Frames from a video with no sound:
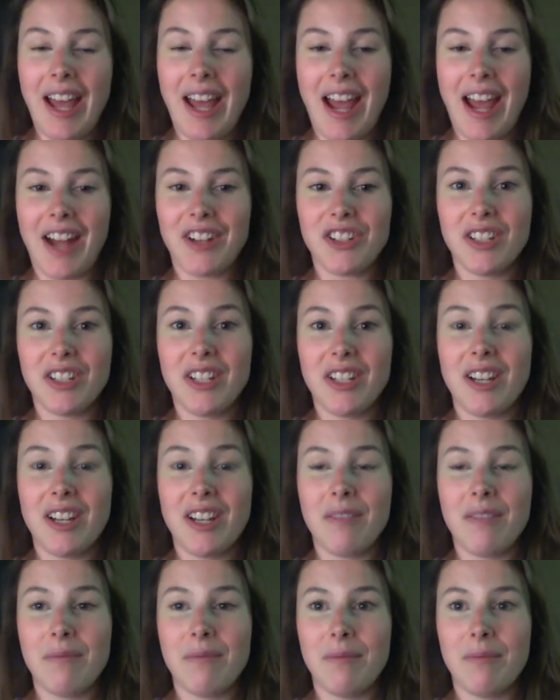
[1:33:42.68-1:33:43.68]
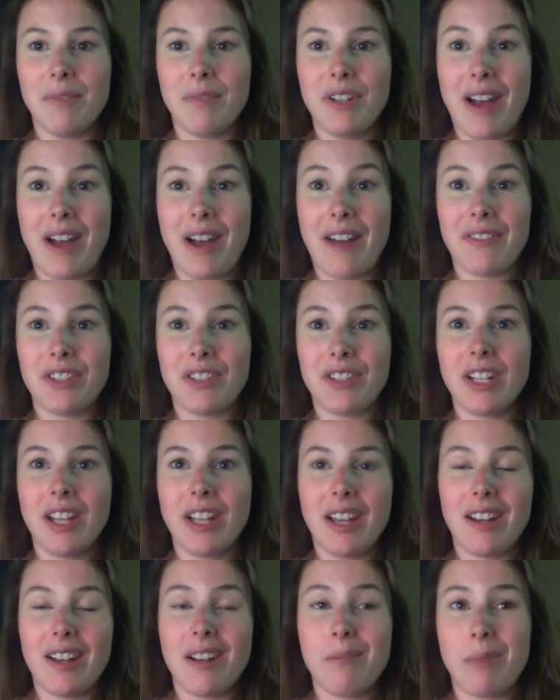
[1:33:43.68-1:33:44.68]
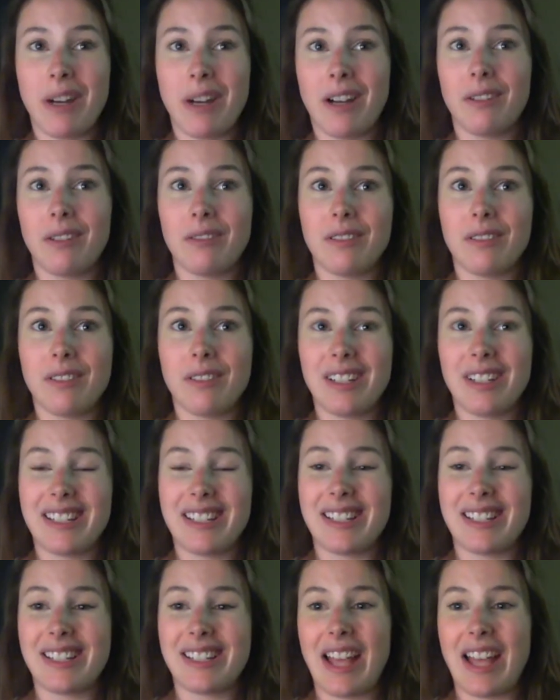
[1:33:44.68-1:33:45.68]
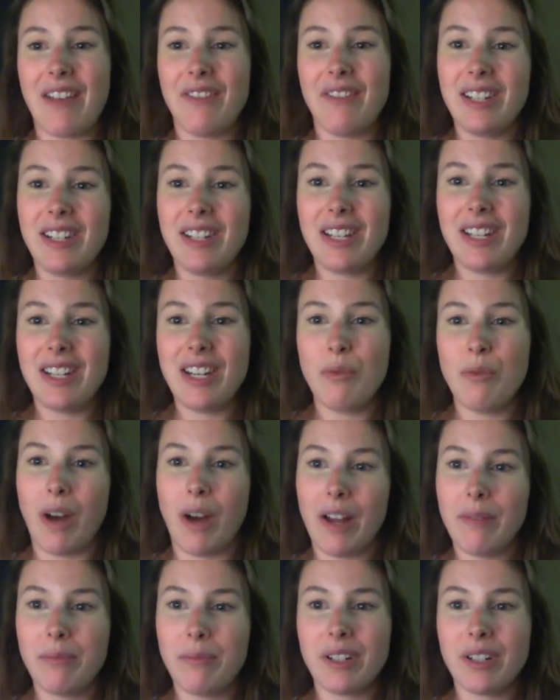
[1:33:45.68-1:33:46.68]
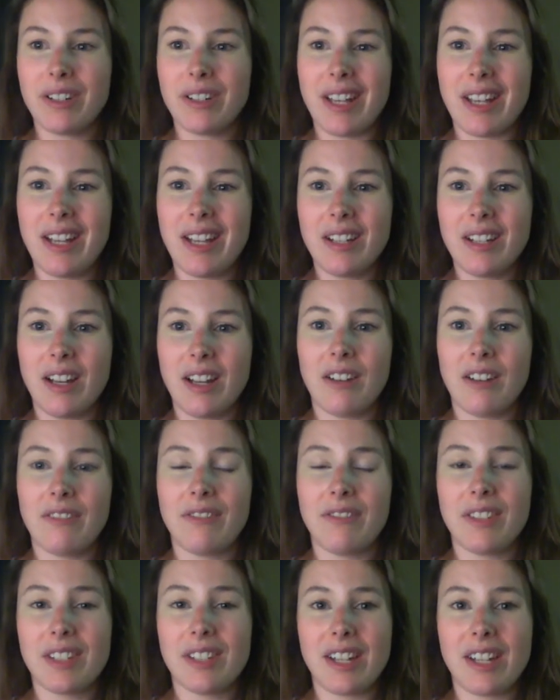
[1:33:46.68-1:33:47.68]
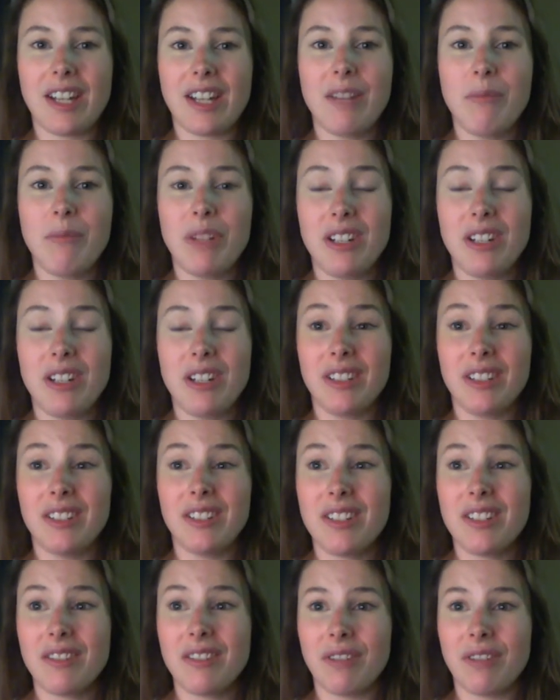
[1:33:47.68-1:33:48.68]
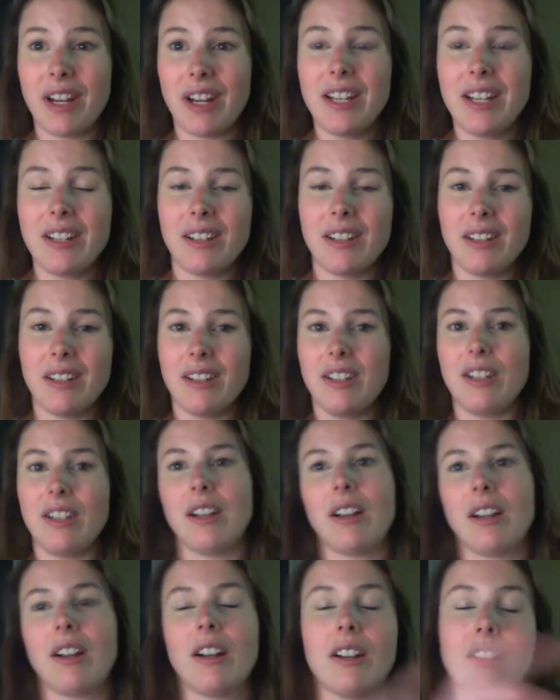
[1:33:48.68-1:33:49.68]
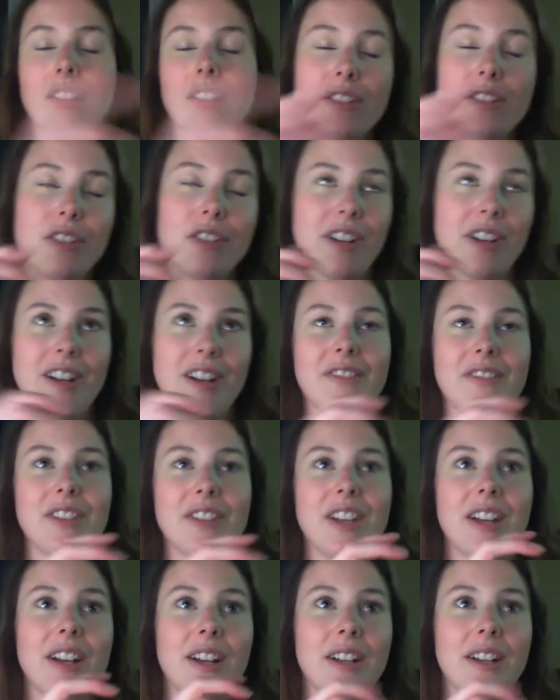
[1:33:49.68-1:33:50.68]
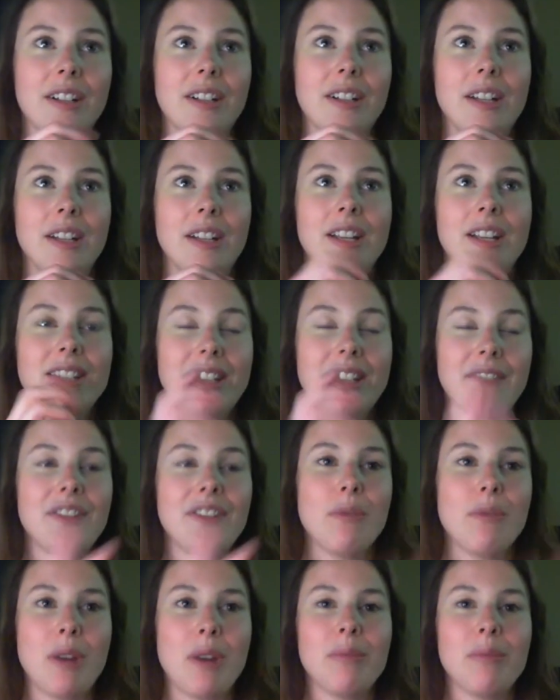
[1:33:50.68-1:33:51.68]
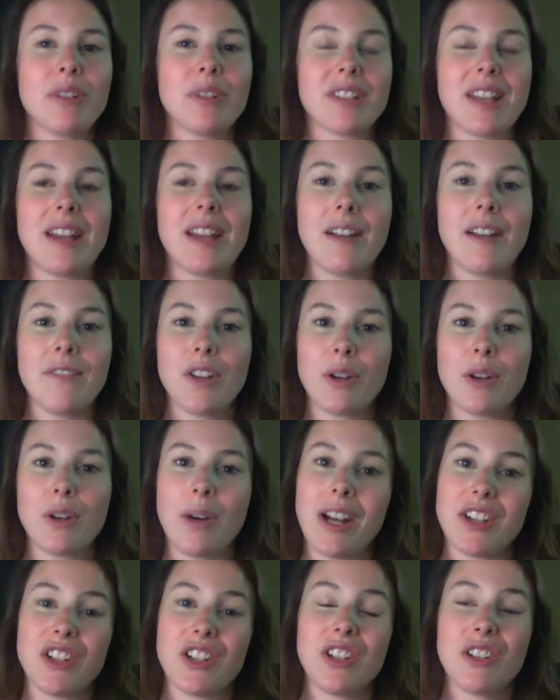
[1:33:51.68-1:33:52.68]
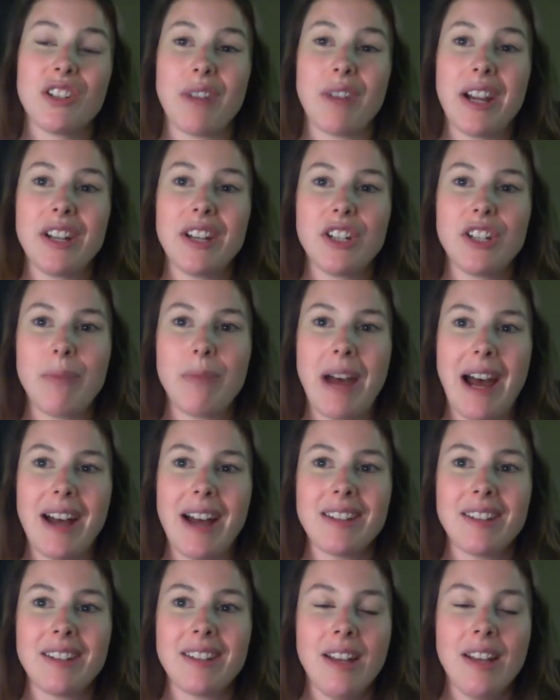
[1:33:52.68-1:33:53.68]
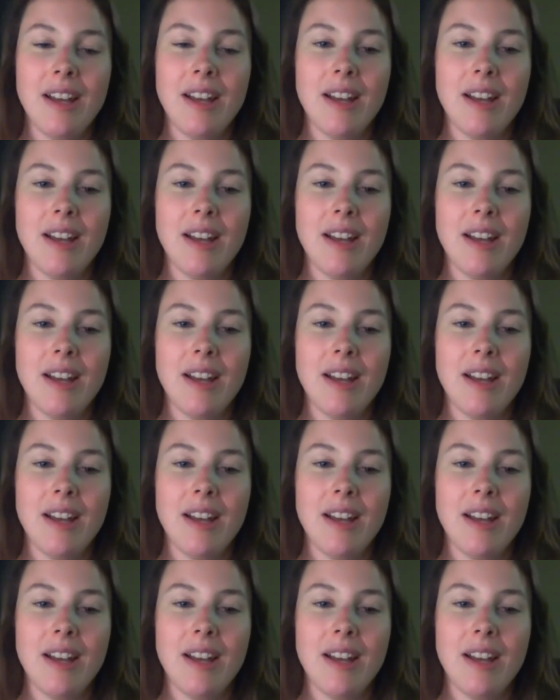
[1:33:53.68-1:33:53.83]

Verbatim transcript: Actually, you have to get about 71% of the study materials right, or sorry, of the 71% of the questions right to pass.